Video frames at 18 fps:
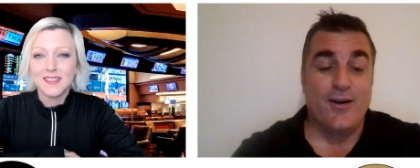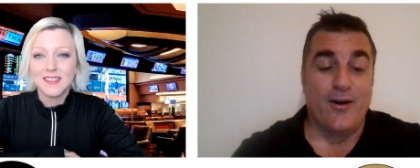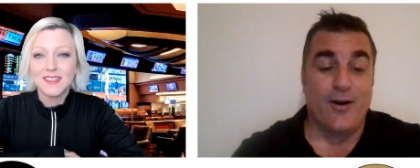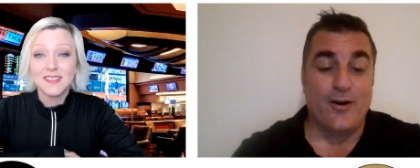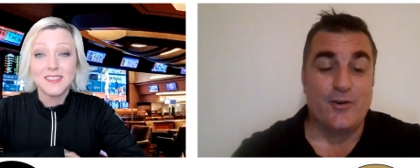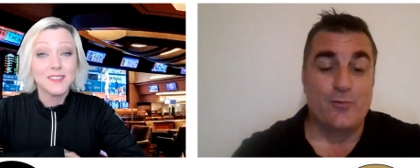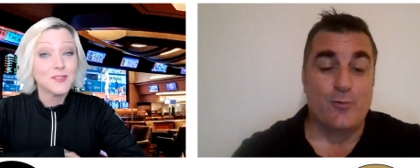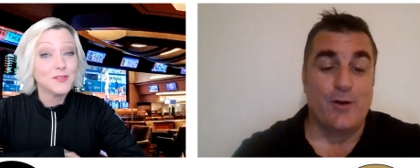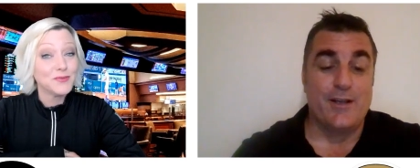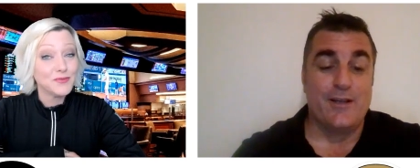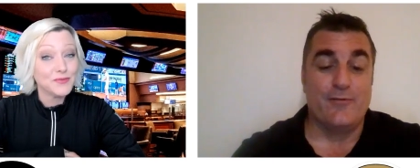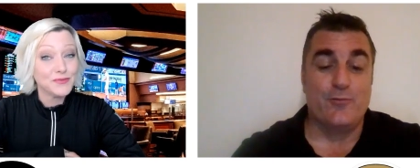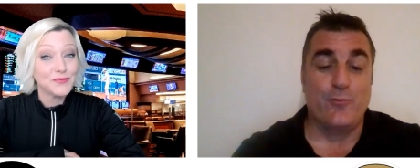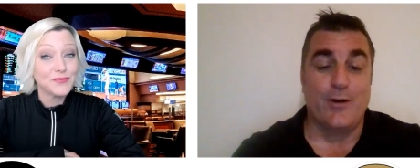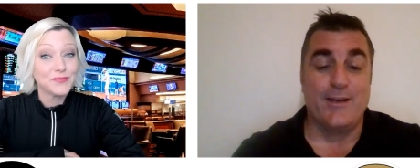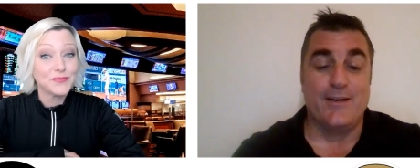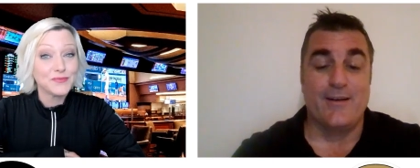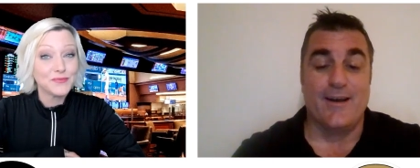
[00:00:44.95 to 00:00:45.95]
Speaker 1: on 20 of
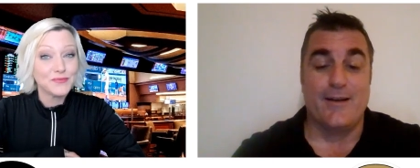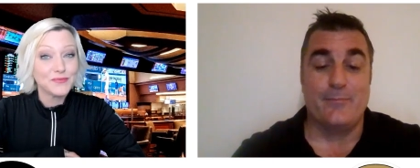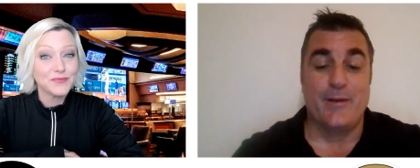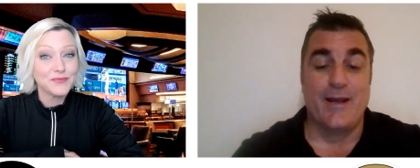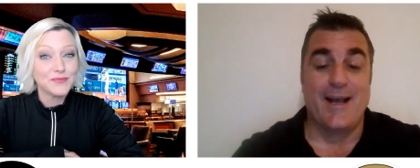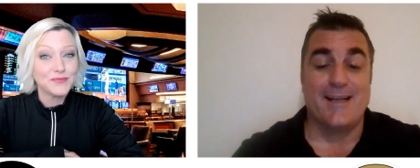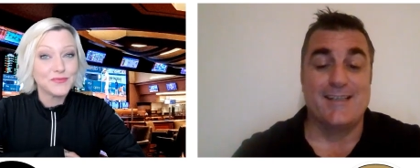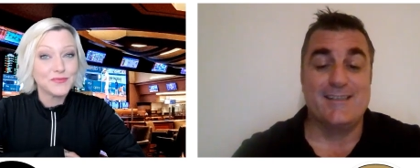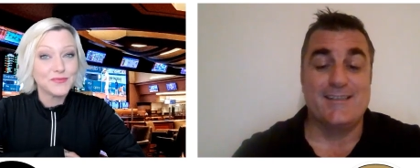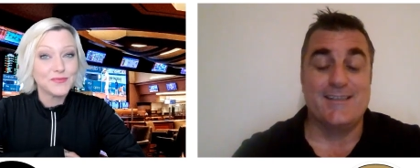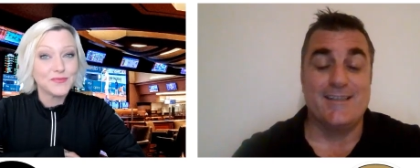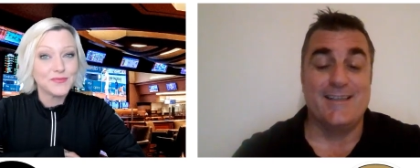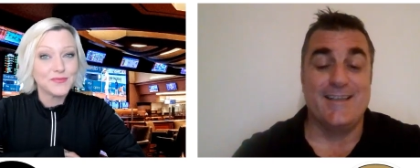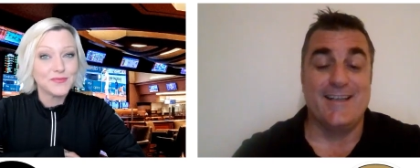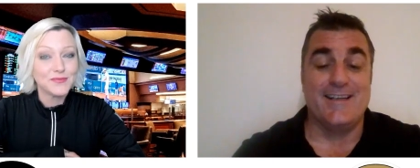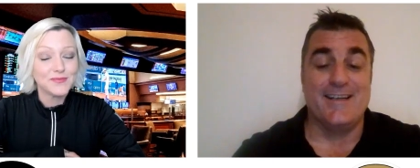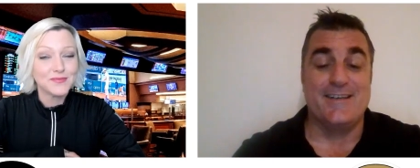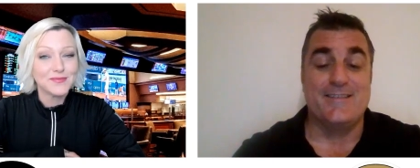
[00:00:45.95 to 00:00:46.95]
29
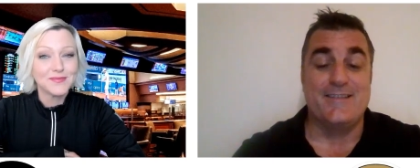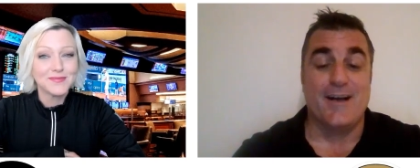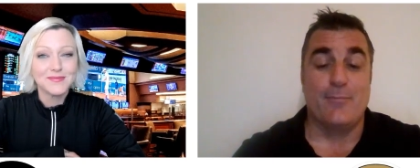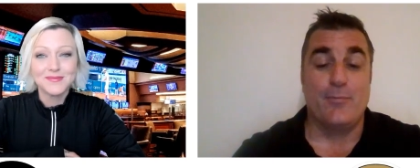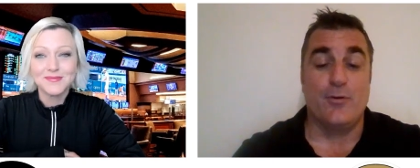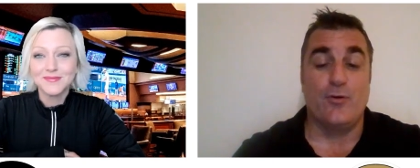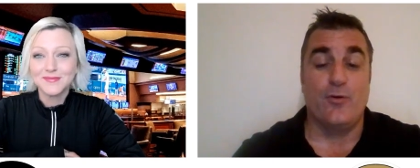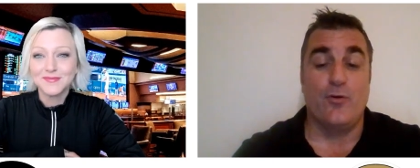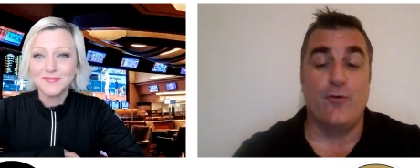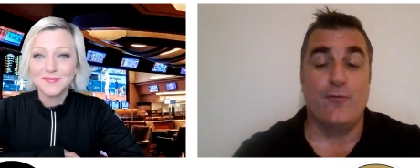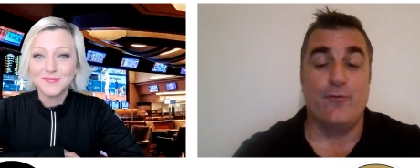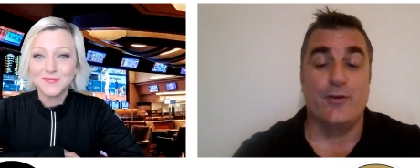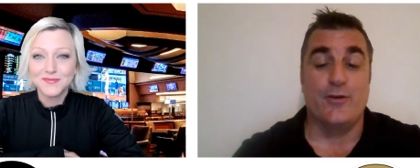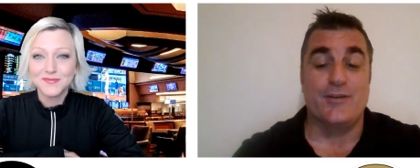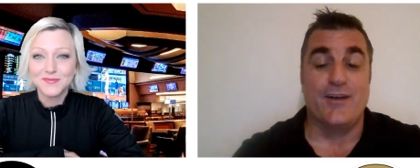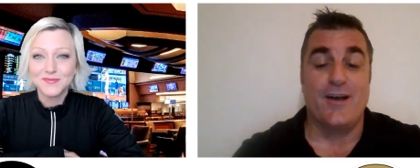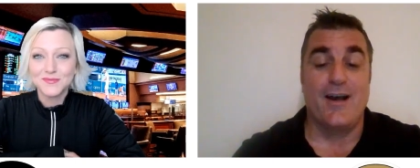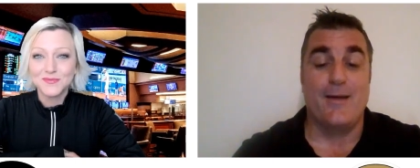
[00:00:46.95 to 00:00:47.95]
passing in a double
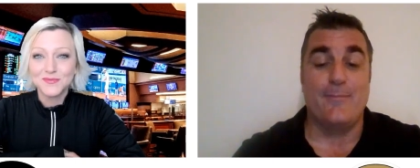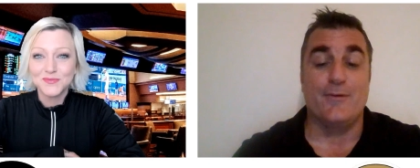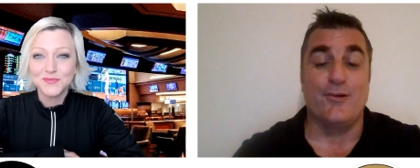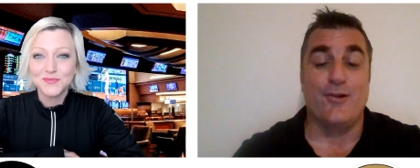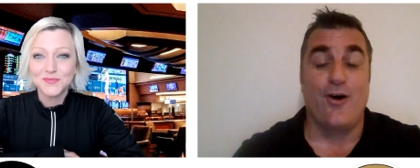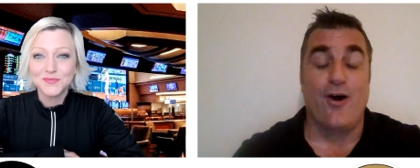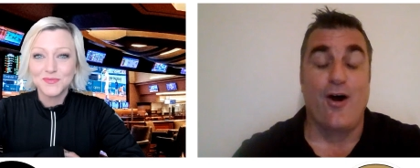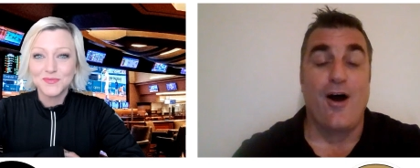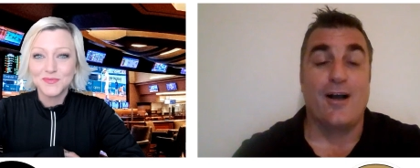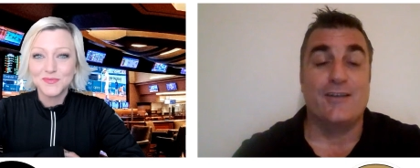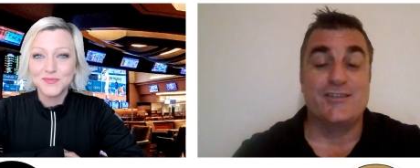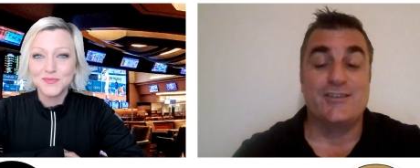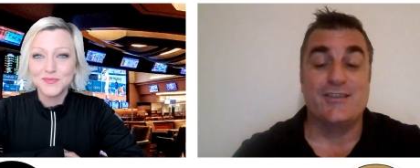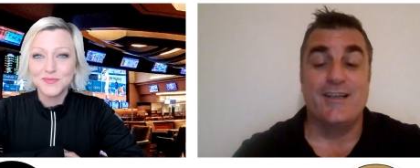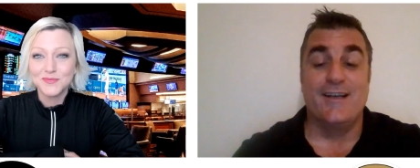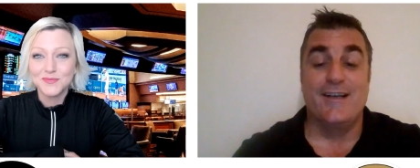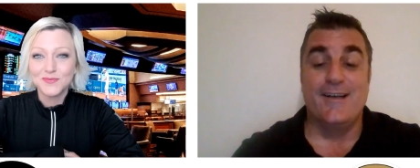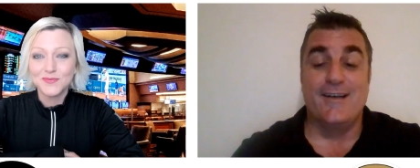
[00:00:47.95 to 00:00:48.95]
overtime
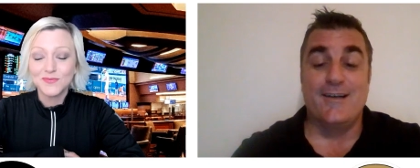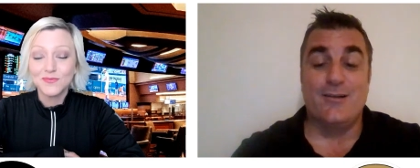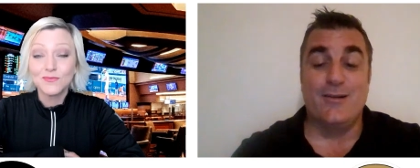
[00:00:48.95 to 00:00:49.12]
loss.